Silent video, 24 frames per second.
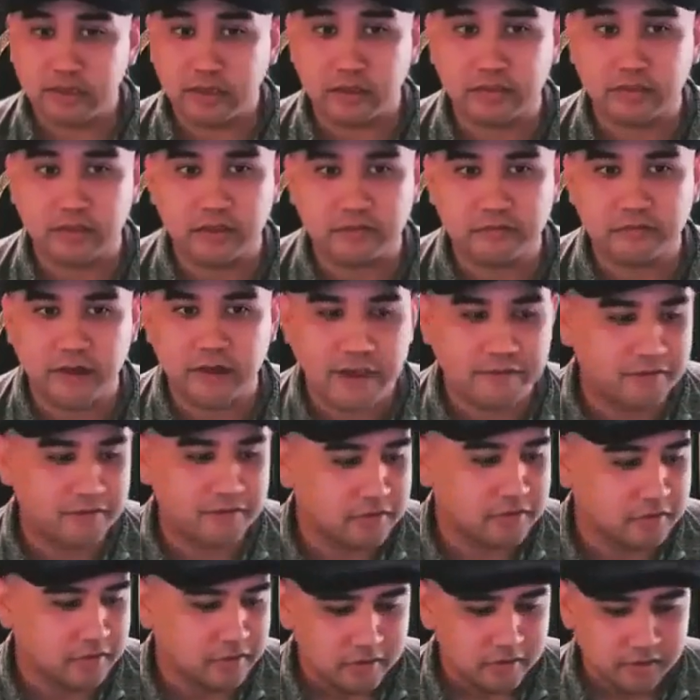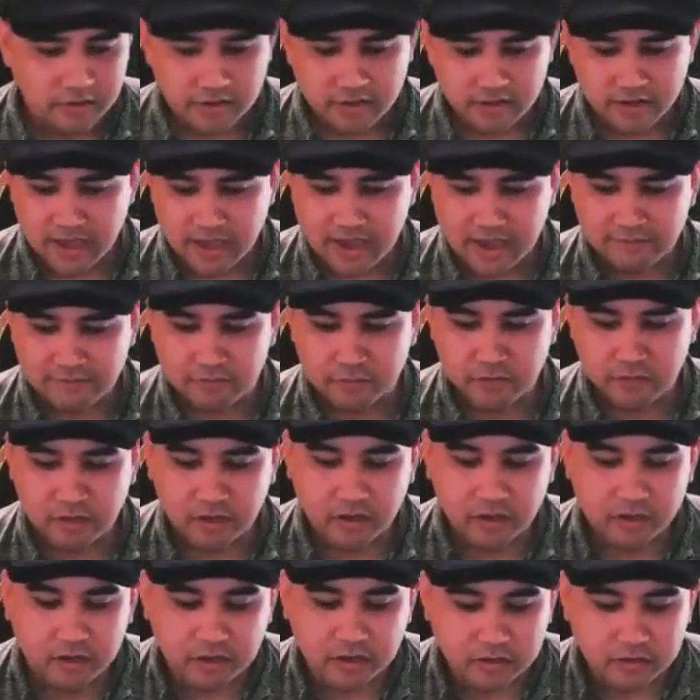Thanks for having me
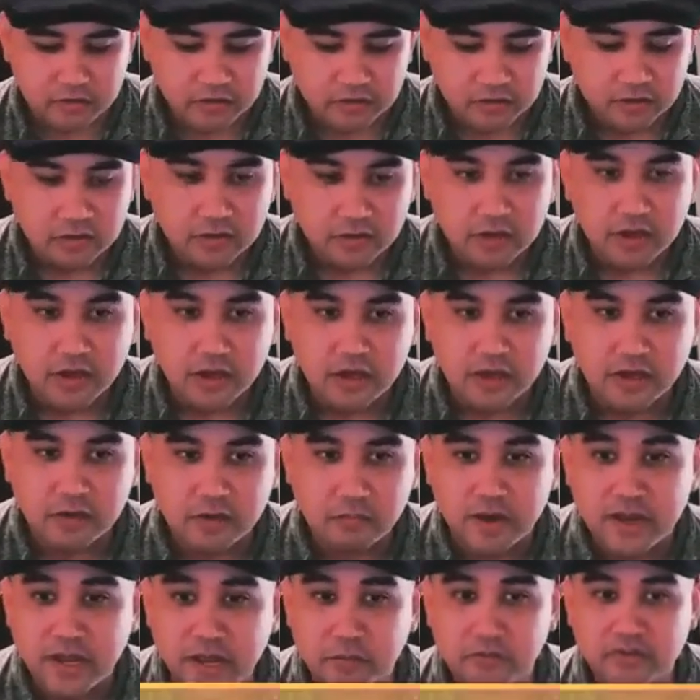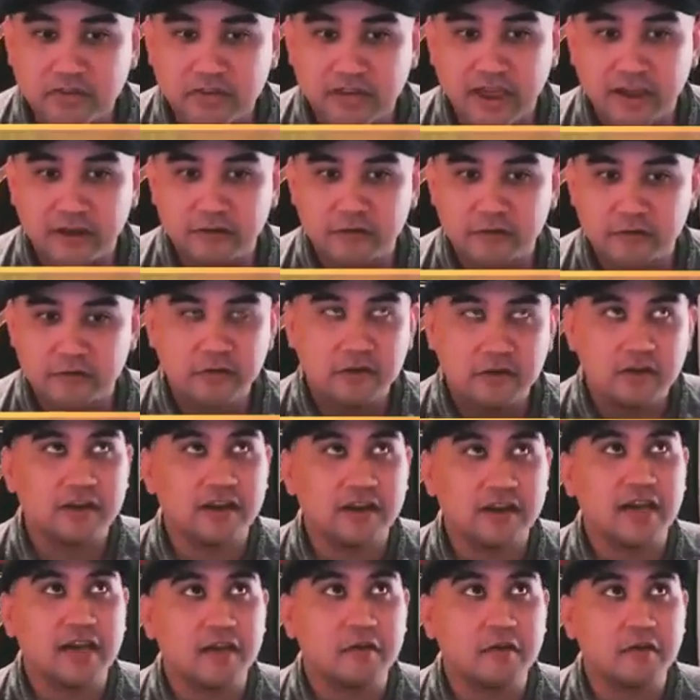on. My name is Daniel.
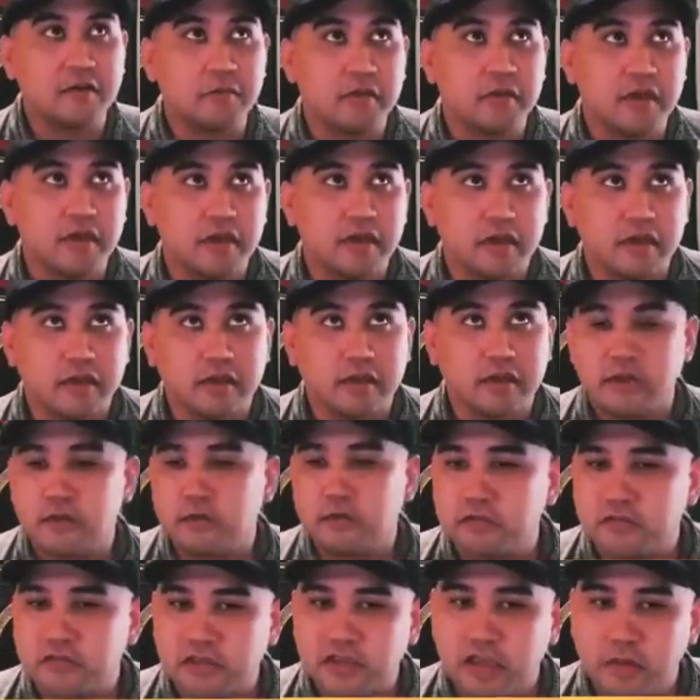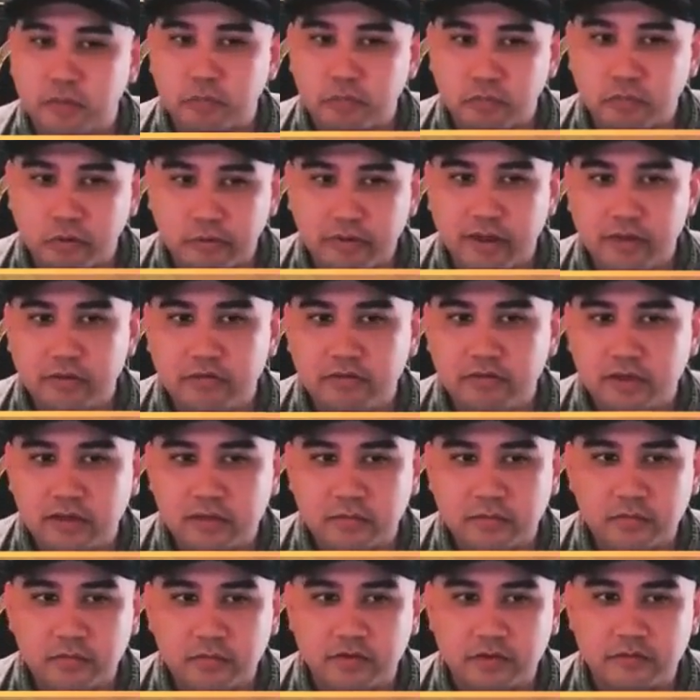I am I use he, him pronouns. I
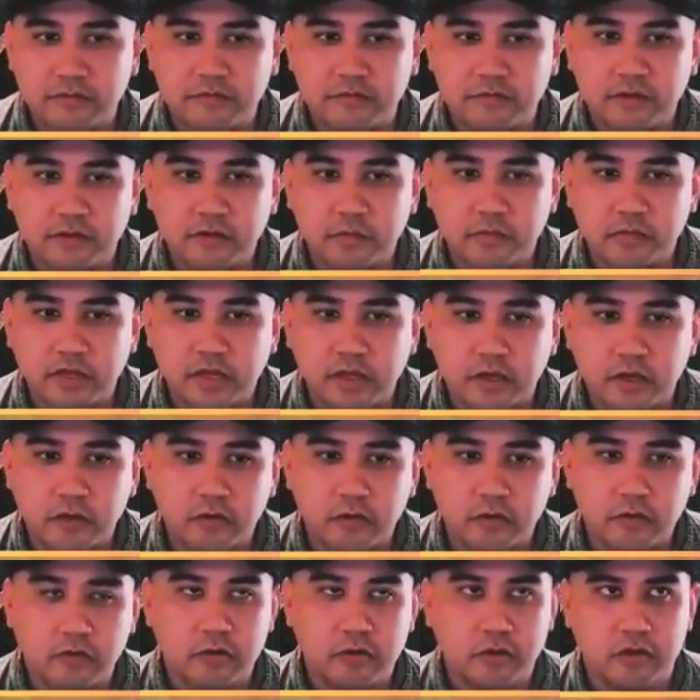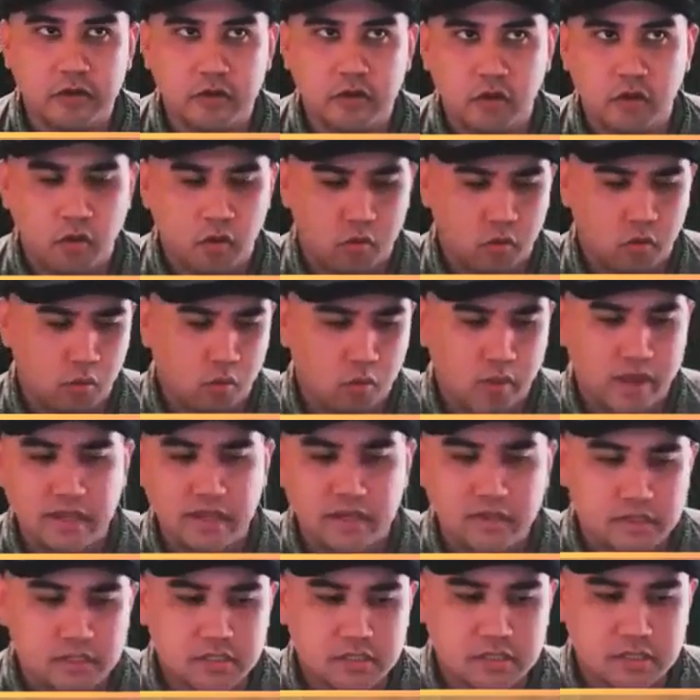am a Filipino white